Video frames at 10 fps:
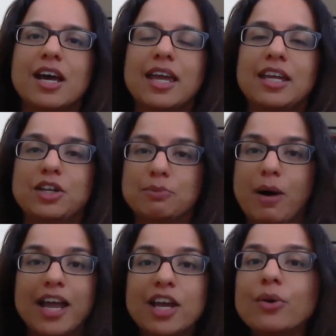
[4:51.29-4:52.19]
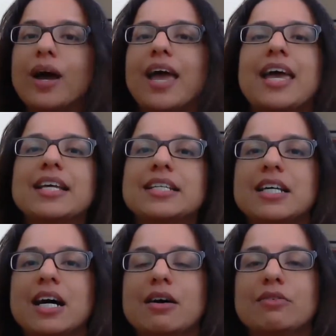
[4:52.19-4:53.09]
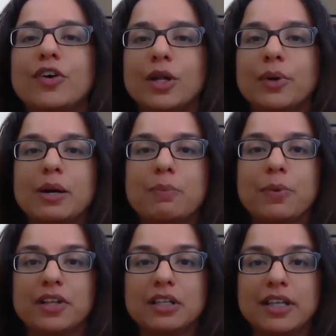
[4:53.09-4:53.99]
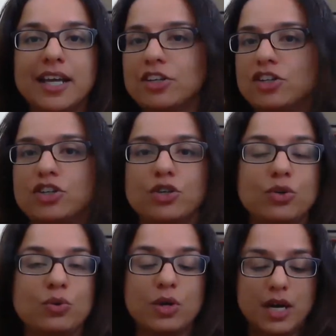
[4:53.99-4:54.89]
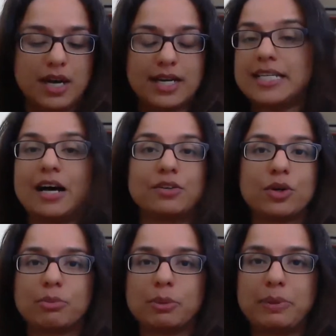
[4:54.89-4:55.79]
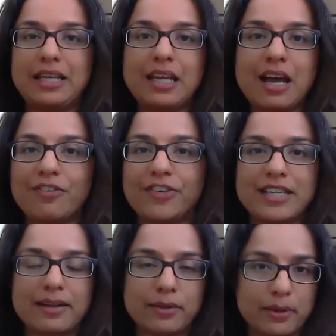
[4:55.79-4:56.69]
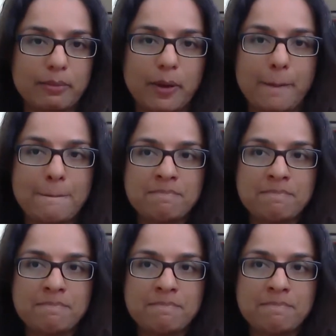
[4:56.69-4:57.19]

in your bio, and follow it up with a link to a downloadable PDF, a downloadable